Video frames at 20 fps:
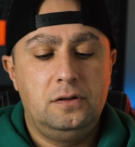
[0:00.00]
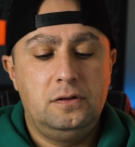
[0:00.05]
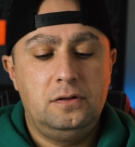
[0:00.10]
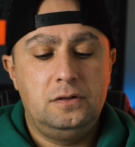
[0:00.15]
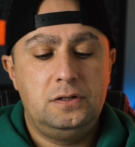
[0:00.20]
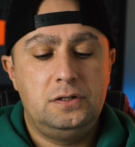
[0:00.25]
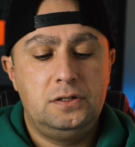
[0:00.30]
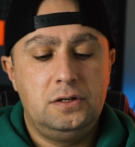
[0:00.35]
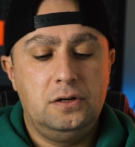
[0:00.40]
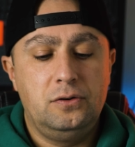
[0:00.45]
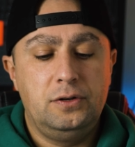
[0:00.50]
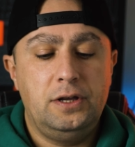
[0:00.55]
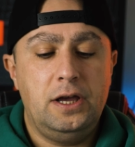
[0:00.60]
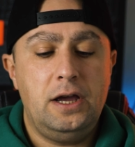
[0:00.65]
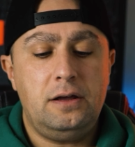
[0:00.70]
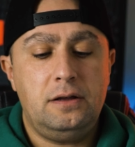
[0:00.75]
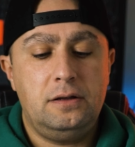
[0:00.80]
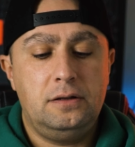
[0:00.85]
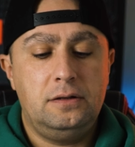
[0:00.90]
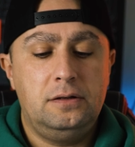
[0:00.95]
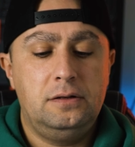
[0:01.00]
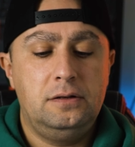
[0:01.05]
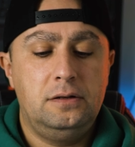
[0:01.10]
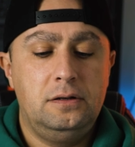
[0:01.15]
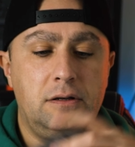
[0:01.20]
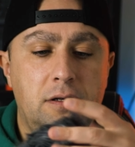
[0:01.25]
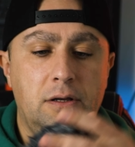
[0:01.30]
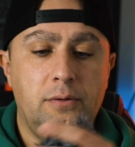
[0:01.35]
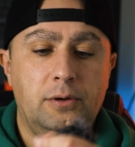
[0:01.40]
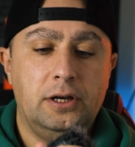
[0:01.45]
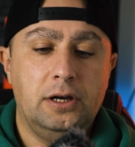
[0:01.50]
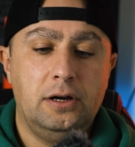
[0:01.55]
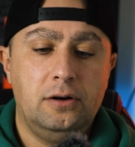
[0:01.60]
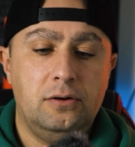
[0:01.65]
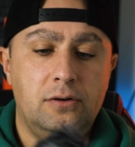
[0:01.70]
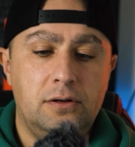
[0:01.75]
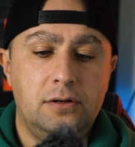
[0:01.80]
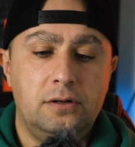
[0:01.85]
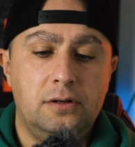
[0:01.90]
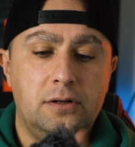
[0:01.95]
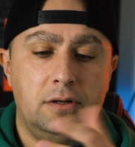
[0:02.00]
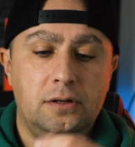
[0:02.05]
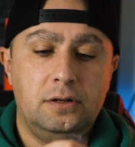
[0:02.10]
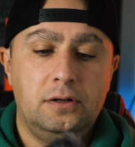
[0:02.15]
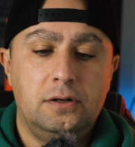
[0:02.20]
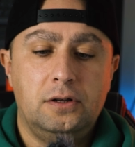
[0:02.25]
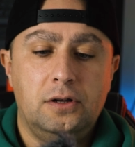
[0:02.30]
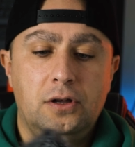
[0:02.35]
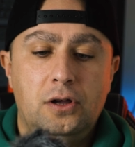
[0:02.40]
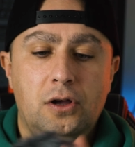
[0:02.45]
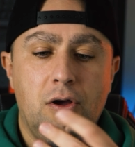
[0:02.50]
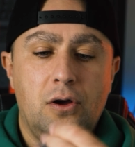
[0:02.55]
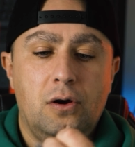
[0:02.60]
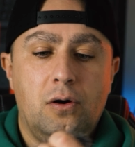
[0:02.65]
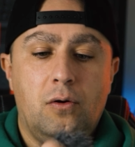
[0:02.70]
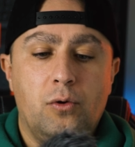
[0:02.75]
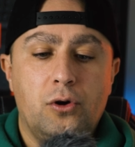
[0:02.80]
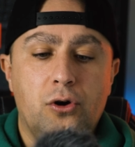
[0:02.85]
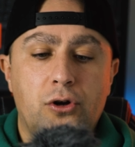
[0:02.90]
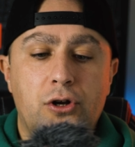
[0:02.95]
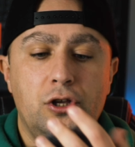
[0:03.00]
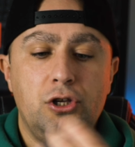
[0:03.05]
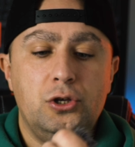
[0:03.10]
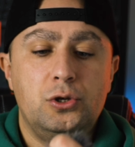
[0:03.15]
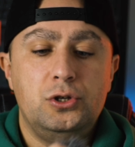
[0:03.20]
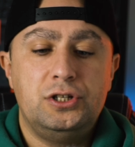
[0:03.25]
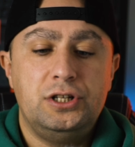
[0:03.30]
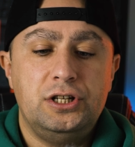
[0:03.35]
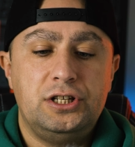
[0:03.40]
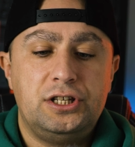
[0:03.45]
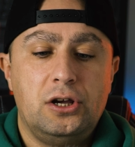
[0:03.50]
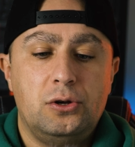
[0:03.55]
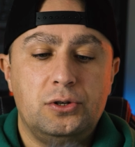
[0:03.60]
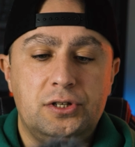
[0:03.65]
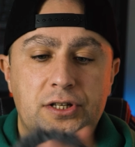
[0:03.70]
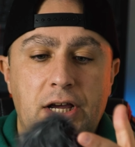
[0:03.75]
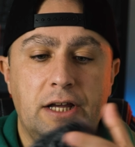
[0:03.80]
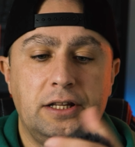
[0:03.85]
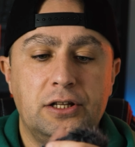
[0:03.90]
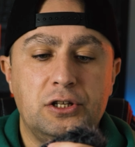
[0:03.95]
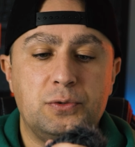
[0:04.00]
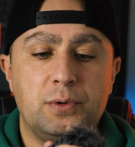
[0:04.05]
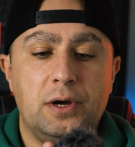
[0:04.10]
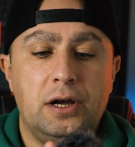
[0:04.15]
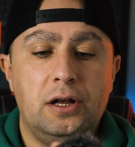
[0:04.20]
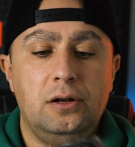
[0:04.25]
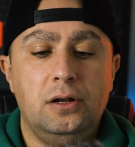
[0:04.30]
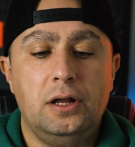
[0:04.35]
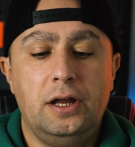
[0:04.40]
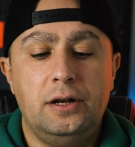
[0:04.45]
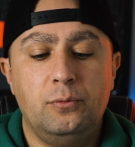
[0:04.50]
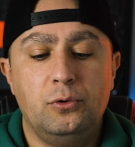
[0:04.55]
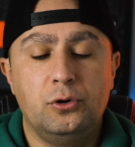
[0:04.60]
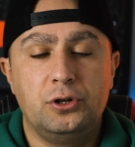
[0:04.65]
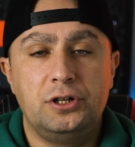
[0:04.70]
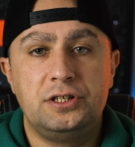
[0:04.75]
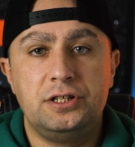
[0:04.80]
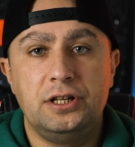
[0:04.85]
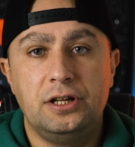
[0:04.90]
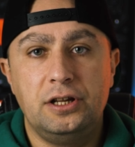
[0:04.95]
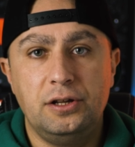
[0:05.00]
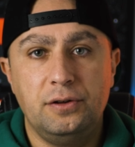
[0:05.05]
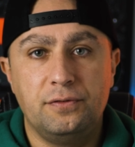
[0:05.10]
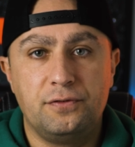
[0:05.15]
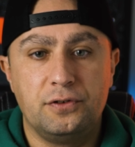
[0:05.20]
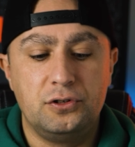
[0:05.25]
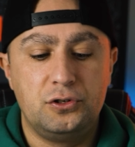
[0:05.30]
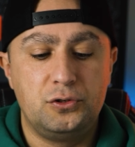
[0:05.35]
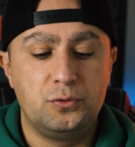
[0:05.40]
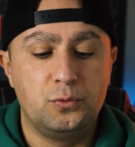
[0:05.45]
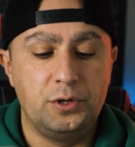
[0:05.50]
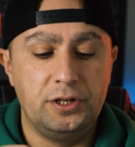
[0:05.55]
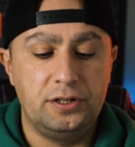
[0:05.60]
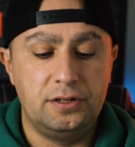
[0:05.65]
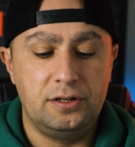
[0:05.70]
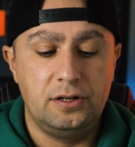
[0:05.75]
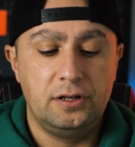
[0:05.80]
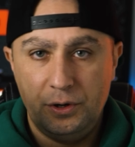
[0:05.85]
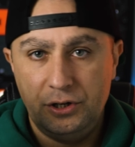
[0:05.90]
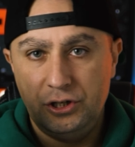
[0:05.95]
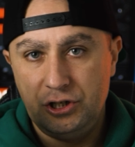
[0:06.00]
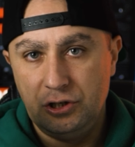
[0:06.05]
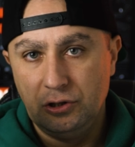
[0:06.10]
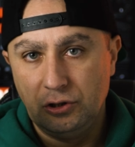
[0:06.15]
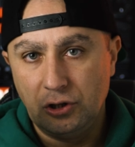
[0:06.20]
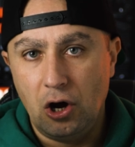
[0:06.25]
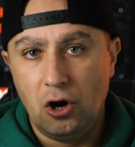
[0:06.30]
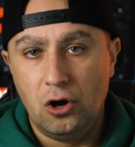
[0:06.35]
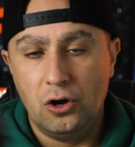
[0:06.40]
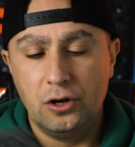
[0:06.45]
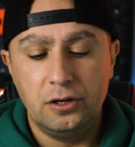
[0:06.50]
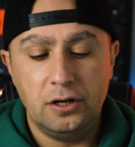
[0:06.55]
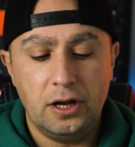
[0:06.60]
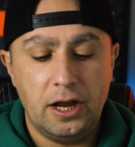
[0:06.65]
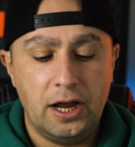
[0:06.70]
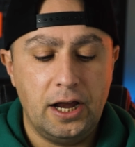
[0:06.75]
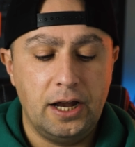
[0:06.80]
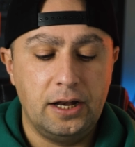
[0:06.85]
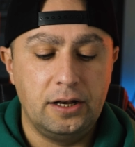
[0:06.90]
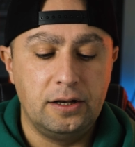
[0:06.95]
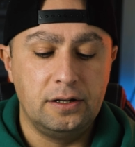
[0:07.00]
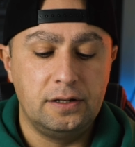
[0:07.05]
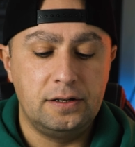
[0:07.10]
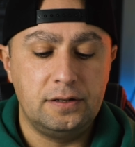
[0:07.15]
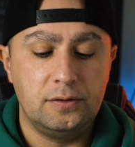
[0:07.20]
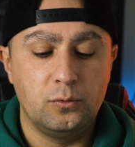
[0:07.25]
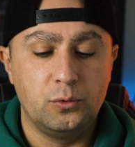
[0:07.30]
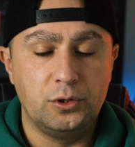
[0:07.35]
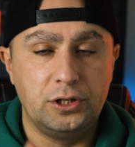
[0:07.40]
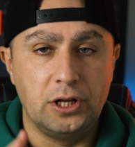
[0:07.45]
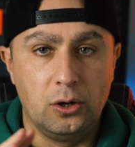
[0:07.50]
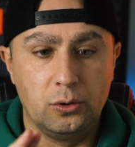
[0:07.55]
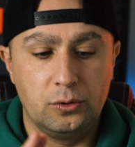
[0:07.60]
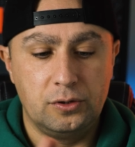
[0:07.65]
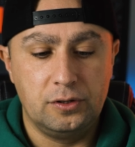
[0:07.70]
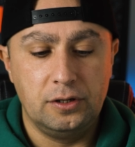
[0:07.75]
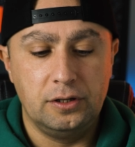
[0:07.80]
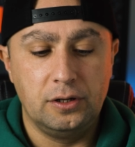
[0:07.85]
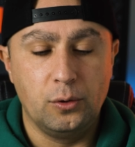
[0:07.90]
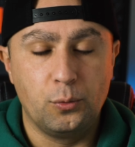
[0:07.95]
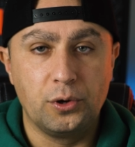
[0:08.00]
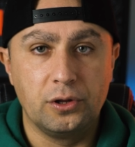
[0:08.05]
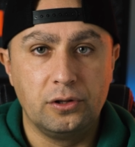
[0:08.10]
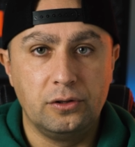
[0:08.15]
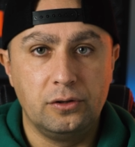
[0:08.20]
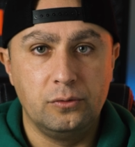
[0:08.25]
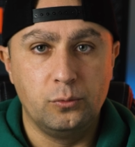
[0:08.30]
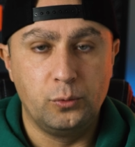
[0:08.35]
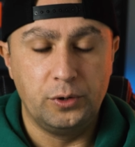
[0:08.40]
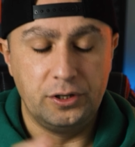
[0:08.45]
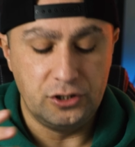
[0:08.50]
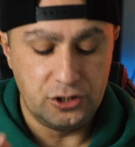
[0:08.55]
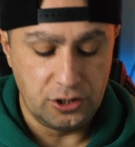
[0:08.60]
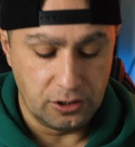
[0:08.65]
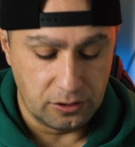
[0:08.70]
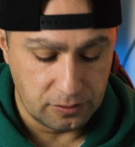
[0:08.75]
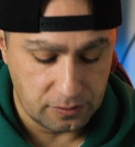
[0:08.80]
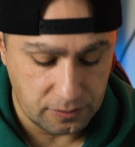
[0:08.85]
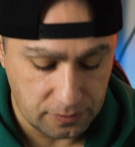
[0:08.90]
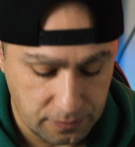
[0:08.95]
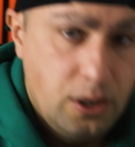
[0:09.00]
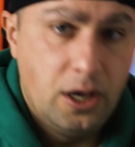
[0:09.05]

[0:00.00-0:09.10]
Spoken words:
So yeah, here we go. We're gonna use this outside as well, and we're gonna see the difference with windshield on and without the windshield.